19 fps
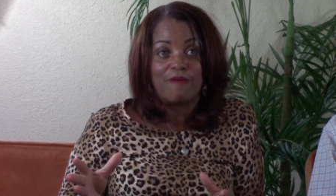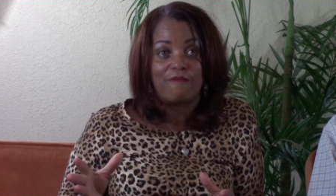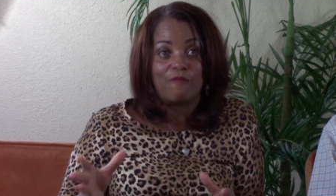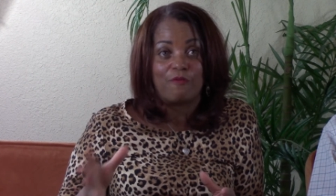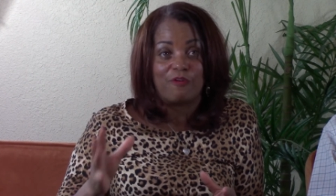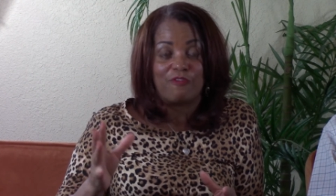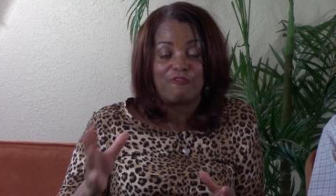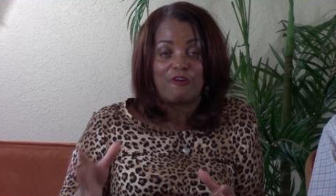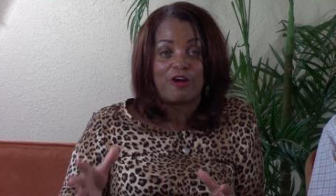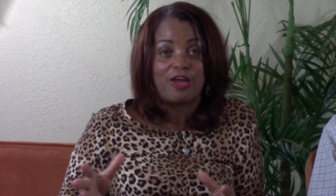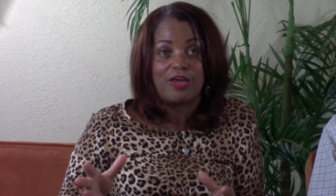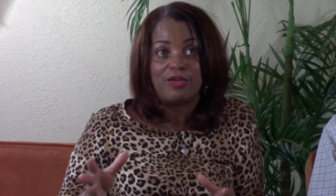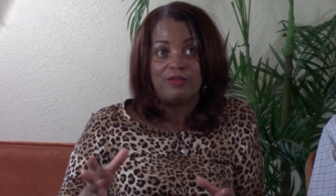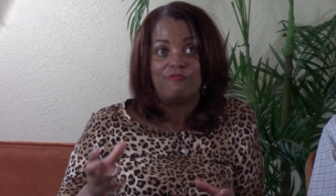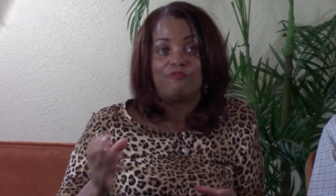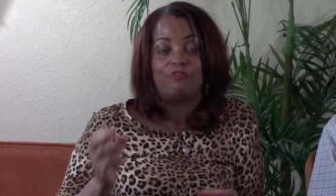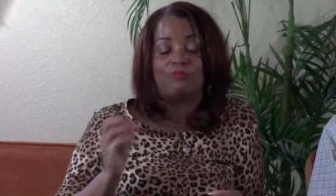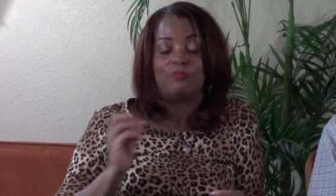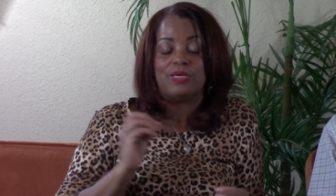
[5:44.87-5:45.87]
refrained
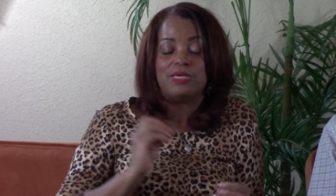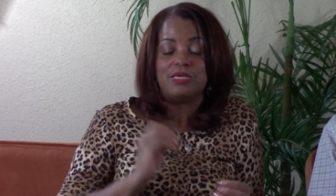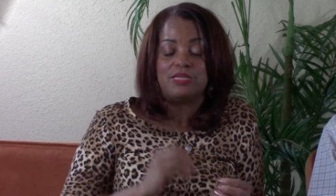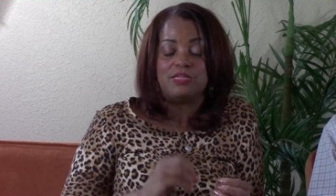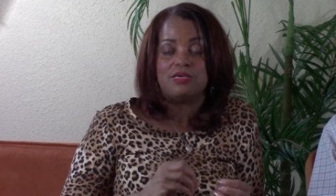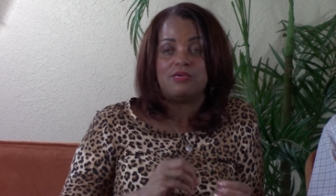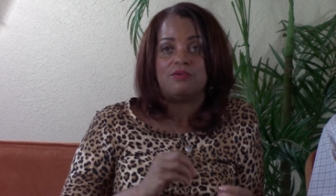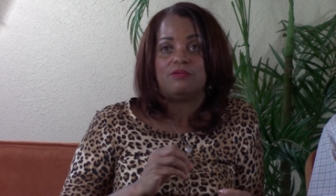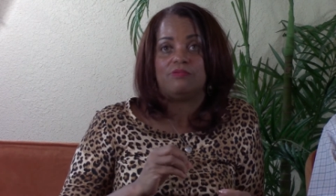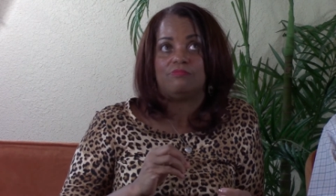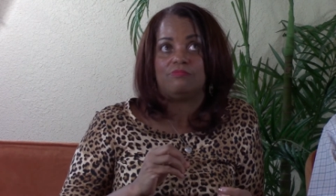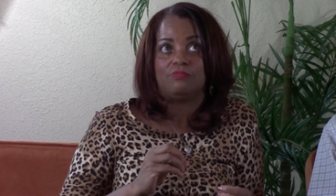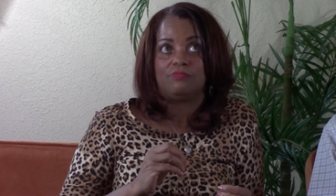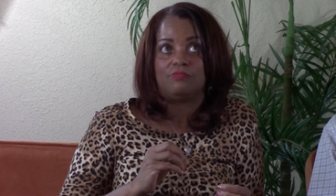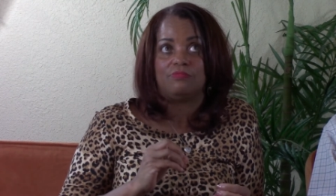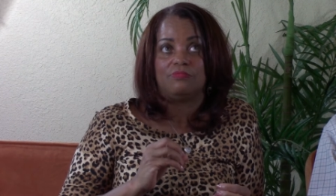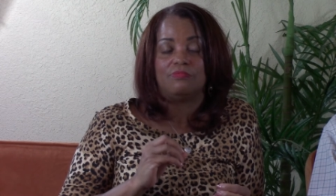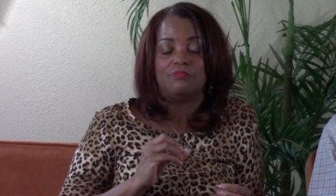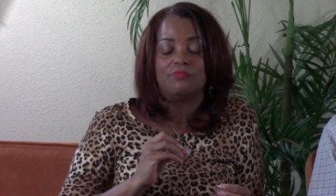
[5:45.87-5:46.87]
from eating
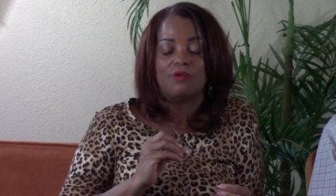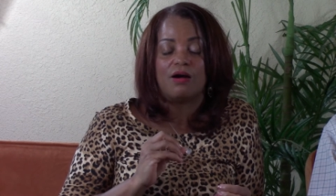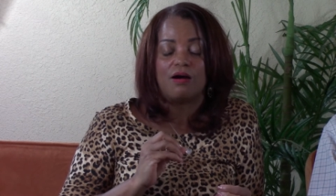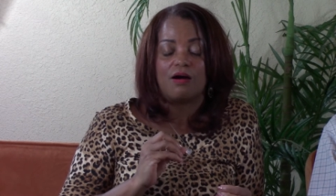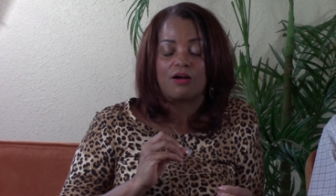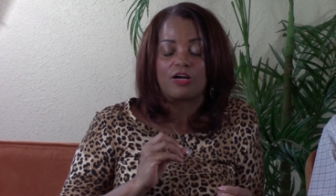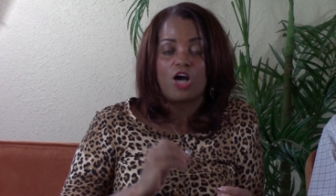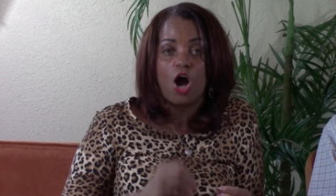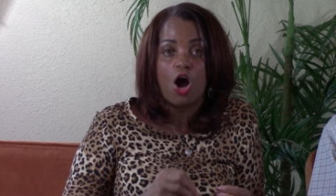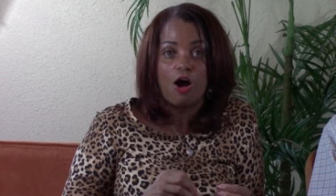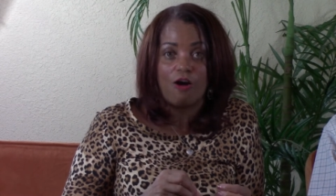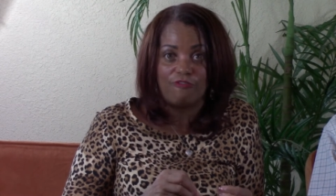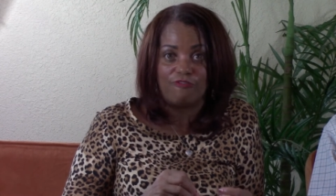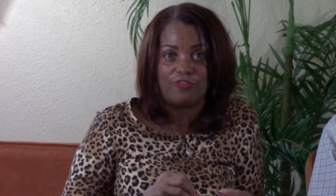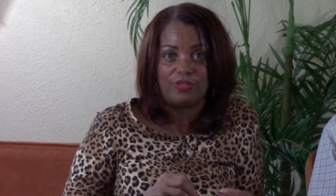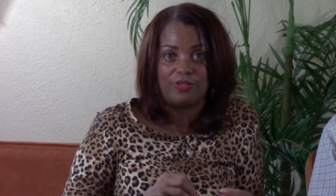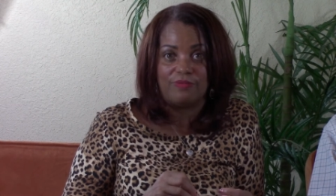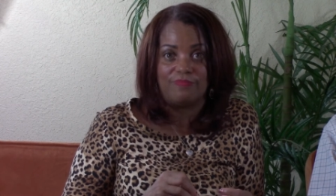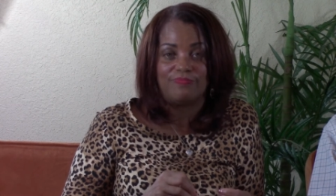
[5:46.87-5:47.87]
uh,
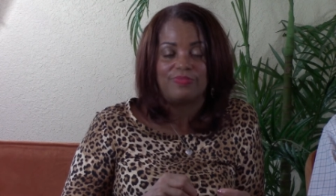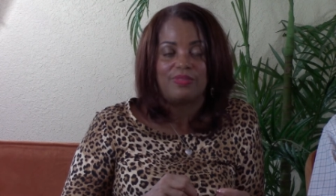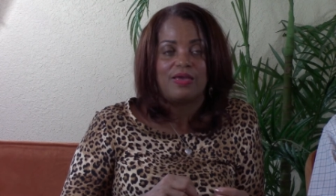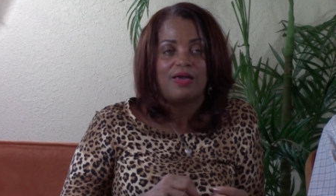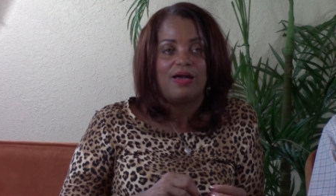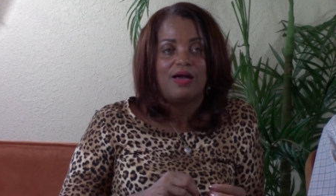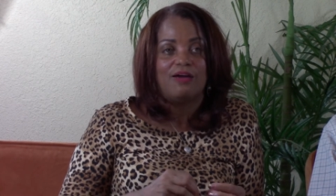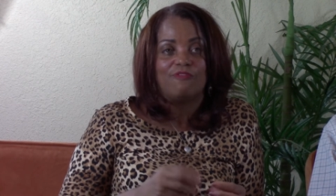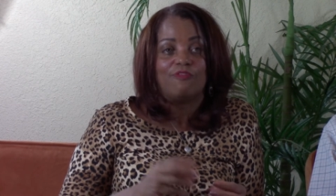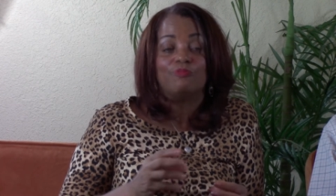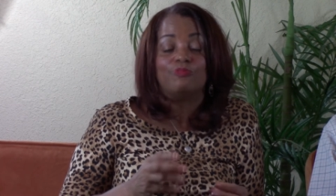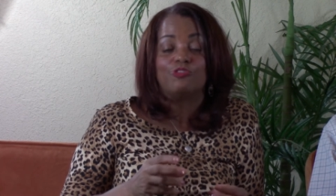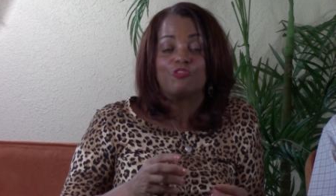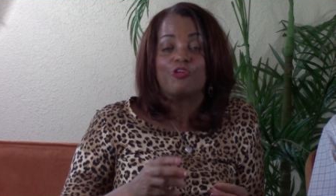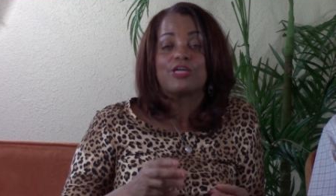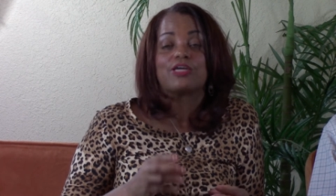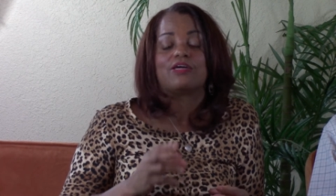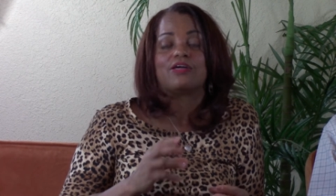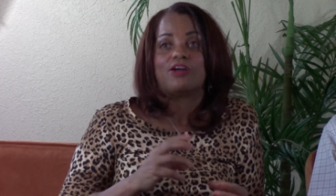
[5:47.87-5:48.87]
coffee, from
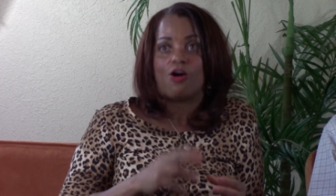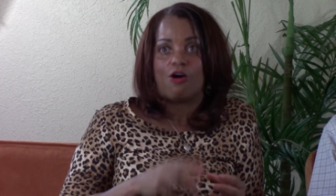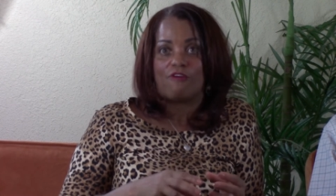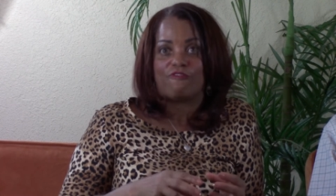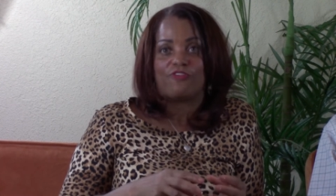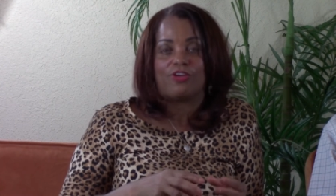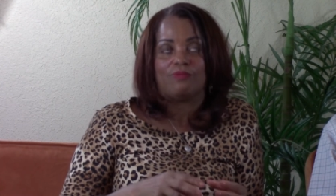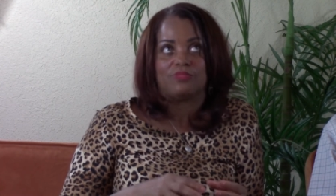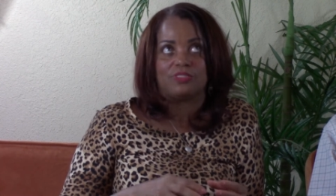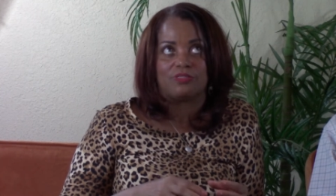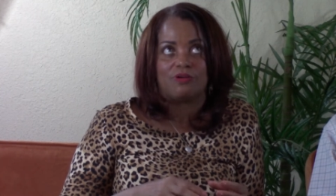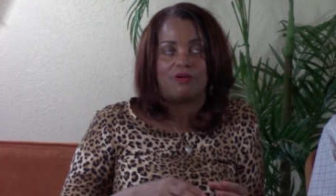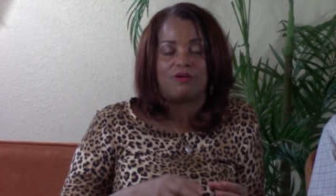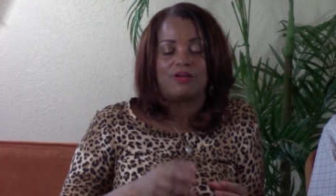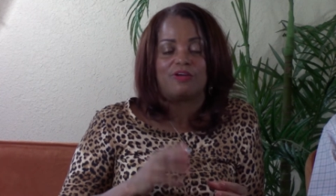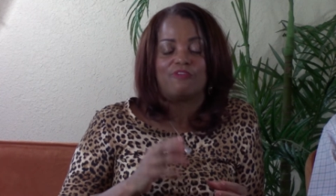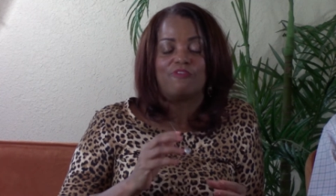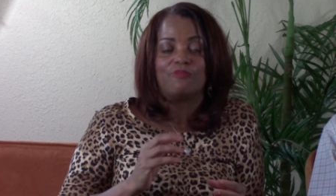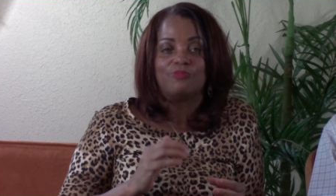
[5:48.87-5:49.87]
drinking coffee, I'm sorry,
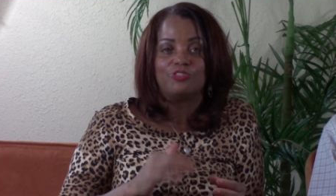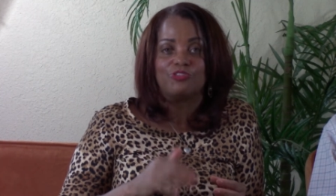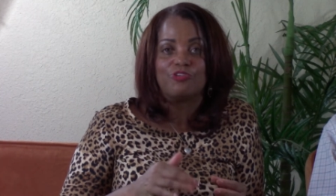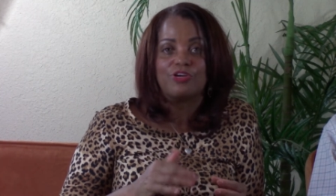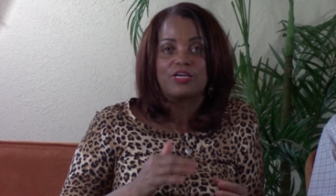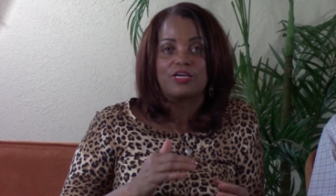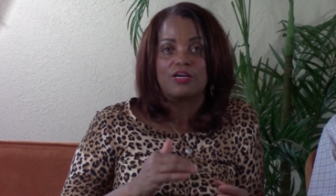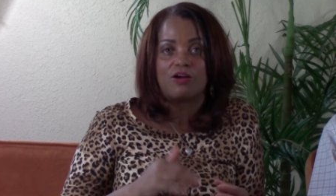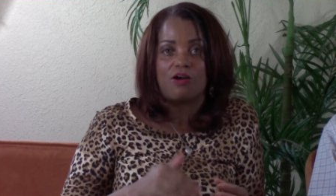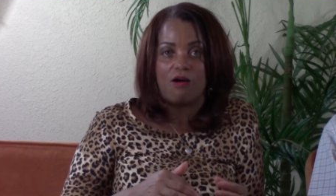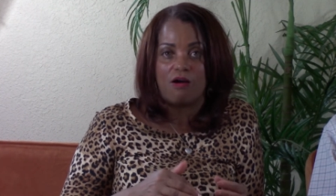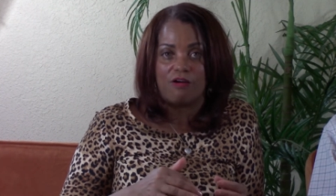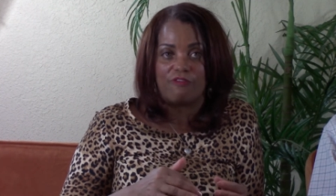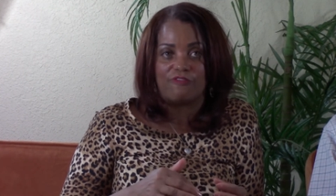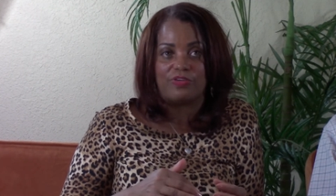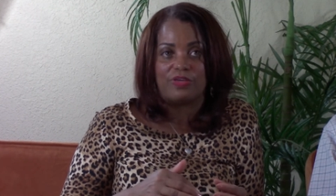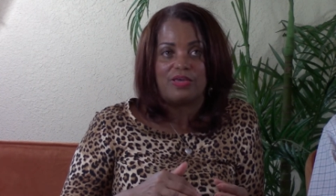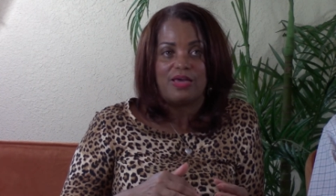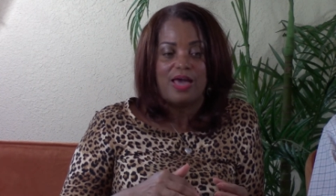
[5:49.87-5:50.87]
from drinking
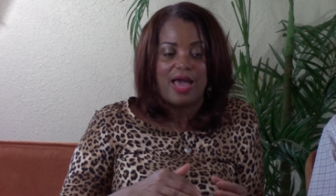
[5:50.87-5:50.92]
coffee.